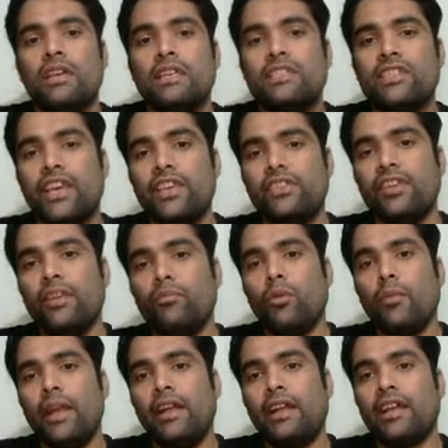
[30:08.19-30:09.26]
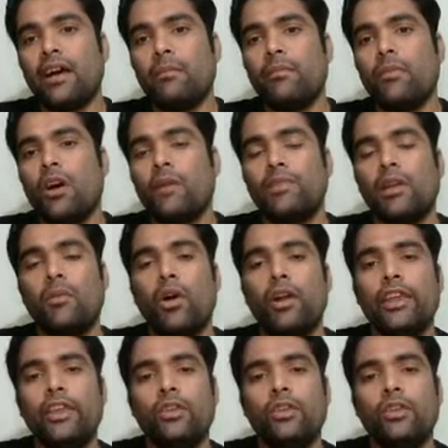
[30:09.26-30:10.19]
change in momentum of the body.